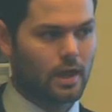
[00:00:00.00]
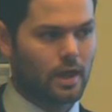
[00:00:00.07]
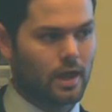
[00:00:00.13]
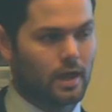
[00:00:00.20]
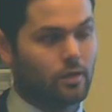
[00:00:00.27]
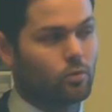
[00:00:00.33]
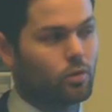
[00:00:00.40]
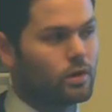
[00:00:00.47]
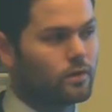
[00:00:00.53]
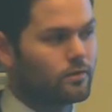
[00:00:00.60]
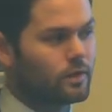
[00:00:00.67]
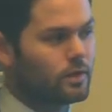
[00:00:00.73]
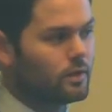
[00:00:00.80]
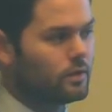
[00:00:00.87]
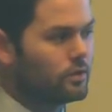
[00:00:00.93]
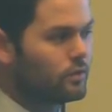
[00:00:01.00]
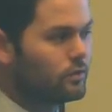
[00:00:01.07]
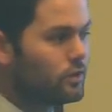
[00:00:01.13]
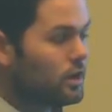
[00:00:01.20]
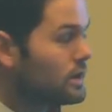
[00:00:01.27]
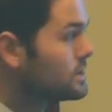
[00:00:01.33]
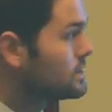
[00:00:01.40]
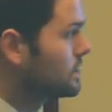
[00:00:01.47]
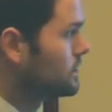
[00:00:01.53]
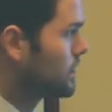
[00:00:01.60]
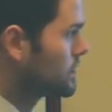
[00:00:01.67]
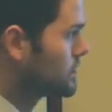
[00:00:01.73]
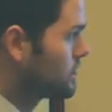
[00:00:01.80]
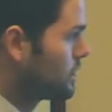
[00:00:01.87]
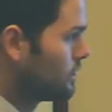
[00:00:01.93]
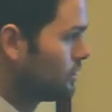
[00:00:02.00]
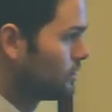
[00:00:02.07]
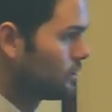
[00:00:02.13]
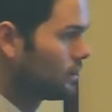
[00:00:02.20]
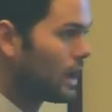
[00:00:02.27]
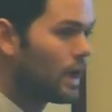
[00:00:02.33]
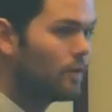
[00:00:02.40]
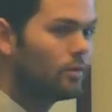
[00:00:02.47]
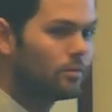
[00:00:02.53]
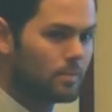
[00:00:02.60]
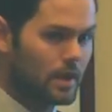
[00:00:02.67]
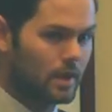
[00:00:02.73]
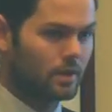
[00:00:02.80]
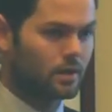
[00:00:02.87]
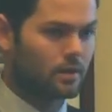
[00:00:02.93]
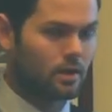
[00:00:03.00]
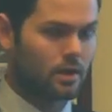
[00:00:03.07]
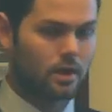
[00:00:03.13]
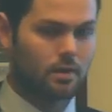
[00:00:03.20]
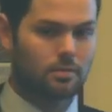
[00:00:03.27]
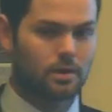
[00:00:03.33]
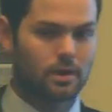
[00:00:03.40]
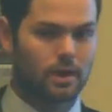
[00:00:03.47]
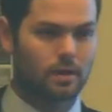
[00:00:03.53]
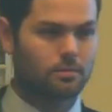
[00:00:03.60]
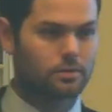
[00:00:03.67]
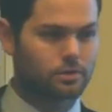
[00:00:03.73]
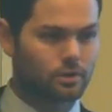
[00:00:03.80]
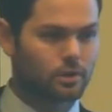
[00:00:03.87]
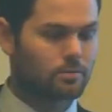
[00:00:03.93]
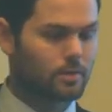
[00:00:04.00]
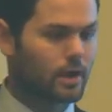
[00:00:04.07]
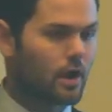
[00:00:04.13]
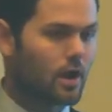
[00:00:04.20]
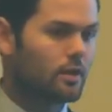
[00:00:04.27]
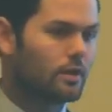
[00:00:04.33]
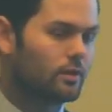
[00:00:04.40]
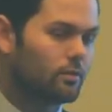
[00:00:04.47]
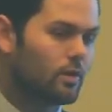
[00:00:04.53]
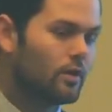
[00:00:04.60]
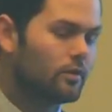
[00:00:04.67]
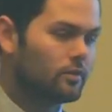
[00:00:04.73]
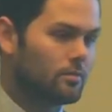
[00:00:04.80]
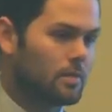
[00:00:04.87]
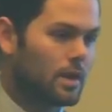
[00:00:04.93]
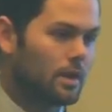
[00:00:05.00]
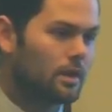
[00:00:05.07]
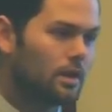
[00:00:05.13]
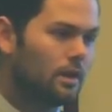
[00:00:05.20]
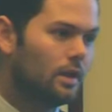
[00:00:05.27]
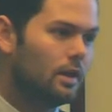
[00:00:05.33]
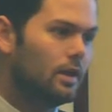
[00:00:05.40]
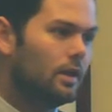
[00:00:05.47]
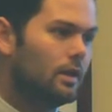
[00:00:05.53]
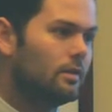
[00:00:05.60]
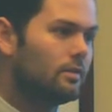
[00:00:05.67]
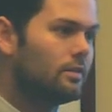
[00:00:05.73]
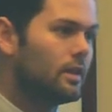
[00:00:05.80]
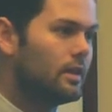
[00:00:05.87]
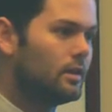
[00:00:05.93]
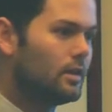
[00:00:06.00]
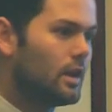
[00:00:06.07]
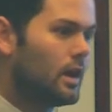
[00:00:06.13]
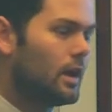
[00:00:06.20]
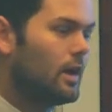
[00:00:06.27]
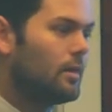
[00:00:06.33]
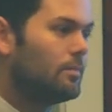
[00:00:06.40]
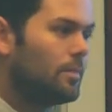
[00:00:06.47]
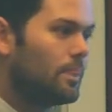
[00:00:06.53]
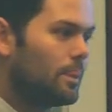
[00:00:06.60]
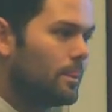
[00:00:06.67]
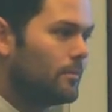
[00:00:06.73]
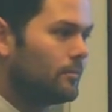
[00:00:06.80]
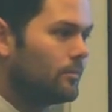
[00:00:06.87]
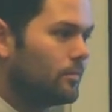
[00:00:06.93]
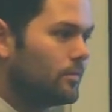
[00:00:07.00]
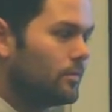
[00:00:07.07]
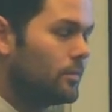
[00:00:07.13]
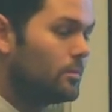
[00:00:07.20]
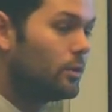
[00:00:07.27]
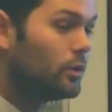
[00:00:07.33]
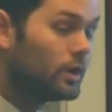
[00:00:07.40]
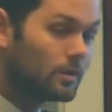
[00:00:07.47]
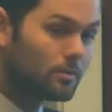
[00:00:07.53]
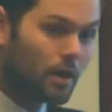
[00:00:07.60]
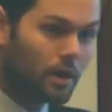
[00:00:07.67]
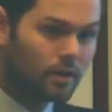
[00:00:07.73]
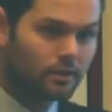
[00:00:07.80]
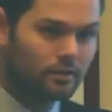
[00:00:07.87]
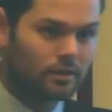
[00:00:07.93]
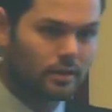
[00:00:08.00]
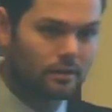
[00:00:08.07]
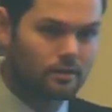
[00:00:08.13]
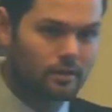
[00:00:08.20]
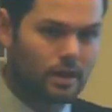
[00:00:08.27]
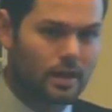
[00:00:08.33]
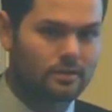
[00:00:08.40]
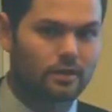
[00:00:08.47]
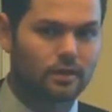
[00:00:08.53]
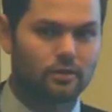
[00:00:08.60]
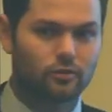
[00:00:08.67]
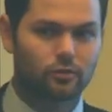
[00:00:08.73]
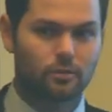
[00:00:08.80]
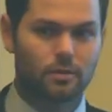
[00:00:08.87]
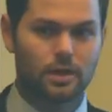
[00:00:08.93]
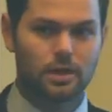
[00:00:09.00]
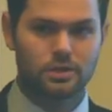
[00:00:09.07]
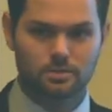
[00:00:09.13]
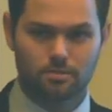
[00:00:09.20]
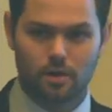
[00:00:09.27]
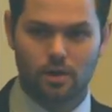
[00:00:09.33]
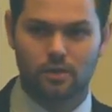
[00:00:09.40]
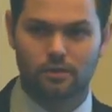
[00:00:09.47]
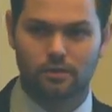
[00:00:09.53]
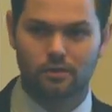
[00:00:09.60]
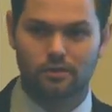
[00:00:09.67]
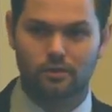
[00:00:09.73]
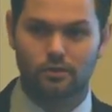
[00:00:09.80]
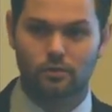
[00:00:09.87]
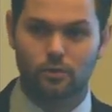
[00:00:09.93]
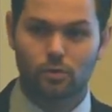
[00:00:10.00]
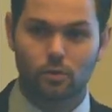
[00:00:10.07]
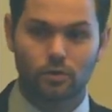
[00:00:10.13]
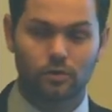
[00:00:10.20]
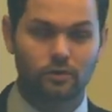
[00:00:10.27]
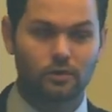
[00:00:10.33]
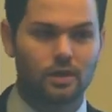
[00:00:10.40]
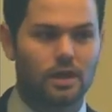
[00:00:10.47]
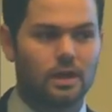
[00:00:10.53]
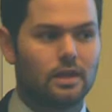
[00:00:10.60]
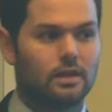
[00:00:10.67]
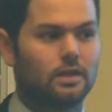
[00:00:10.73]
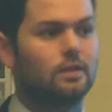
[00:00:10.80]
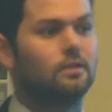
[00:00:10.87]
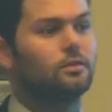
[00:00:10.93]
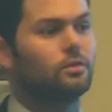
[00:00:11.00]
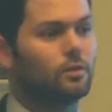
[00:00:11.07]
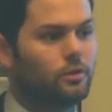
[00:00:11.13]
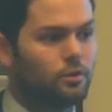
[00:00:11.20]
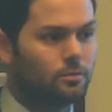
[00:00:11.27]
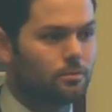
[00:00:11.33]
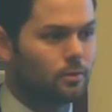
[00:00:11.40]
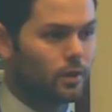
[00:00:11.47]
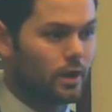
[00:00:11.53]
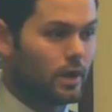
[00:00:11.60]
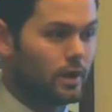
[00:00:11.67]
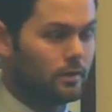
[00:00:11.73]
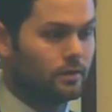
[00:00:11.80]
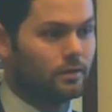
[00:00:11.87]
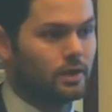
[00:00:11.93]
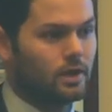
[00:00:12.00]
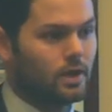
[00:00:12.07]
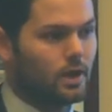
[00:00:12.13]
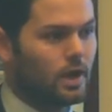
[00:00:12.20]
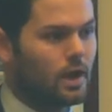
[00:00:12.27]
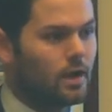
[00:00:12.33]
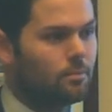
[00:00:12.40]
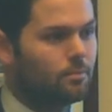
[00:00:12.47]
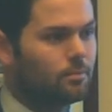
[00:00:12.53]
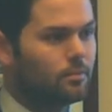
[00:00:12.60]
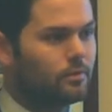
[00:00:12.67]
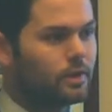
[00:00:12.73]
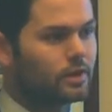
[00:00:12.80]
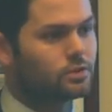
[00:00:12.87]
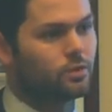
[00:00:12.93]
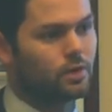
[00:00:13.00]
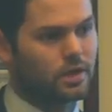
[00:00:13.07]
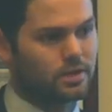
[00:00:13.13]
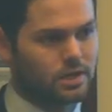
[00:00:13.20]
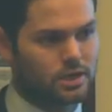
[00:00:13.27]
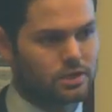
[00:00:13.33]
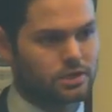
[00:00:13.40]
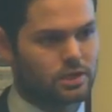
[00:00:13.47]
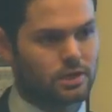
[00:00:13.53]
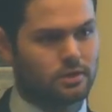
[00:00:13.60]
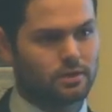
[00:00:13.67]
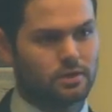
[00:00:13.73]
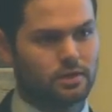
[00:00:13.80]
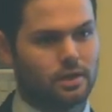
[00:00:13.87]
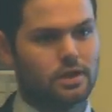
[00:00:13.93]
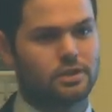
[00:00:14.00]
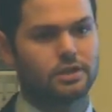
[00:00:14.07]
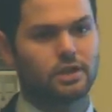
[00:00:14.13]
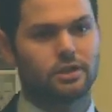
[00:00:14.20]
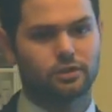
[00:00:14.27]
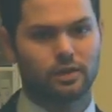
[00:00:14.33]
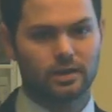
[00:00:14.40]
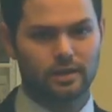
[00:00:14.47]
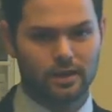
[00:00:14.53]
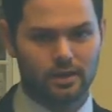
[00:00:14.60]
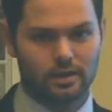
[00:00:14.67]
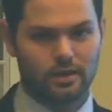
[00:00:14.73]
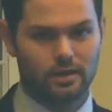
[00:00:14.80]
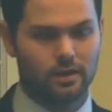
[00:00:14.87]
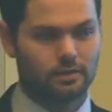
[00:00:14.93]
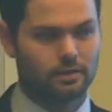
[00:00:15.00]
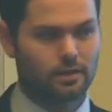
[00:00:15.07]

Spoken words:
And one of the strongest suggestions that I would make, and that I'm sure my colleagues will also make, is that bullying policies and anti-discrimination policies in schools need to enumerate sexual orientation and gender identity